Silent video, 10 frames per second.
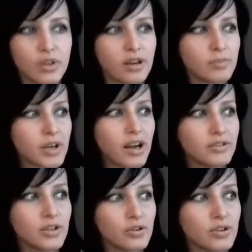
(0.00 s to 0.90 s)

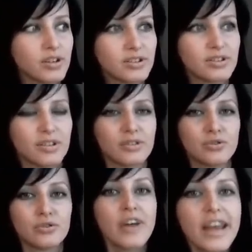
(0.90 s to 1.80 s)
behind this
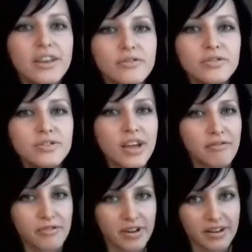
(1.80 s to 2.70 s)
train of
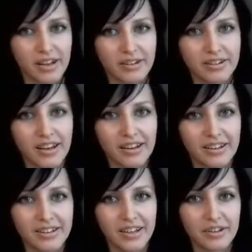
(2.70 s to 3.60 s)
suffering
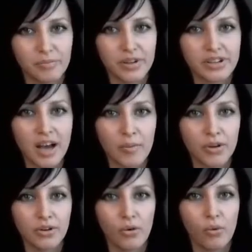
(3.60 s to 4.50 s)
that's been
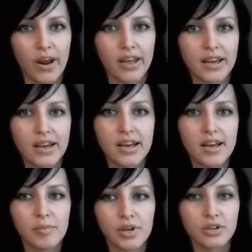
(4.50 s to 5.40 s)
coming your way.
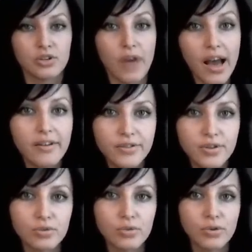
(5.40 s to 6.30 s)
Because you have
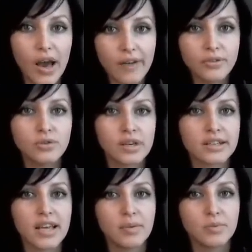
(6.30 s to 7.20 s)
to
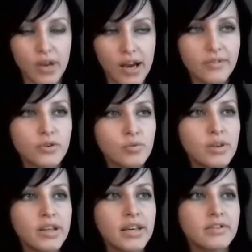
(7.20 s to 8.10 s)
accept, you have to
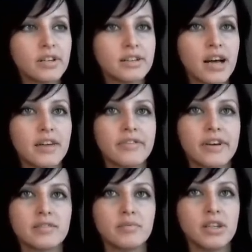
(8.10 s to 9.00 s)
believe that life
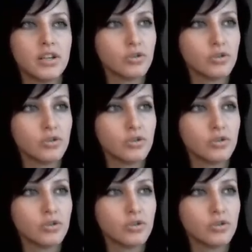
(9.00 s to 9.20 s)
has meaning. You